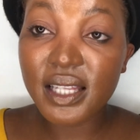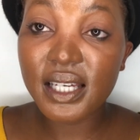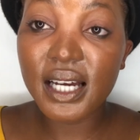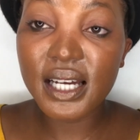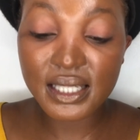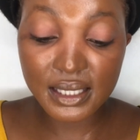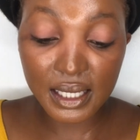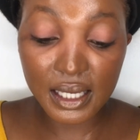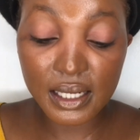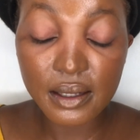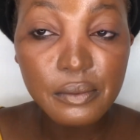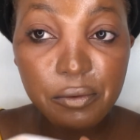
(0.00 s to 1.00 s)
the eyes, I
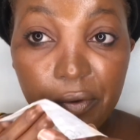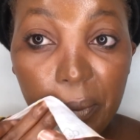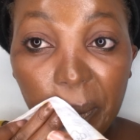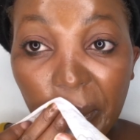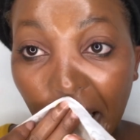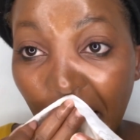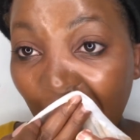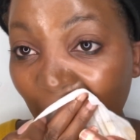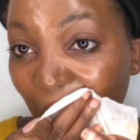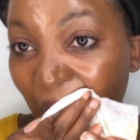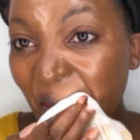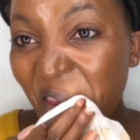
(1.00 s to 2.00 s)
remove my
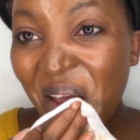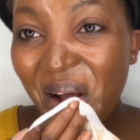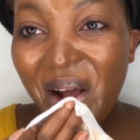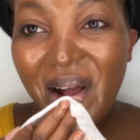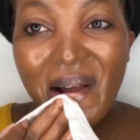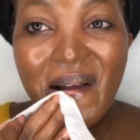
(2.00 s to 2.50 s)
lipstick.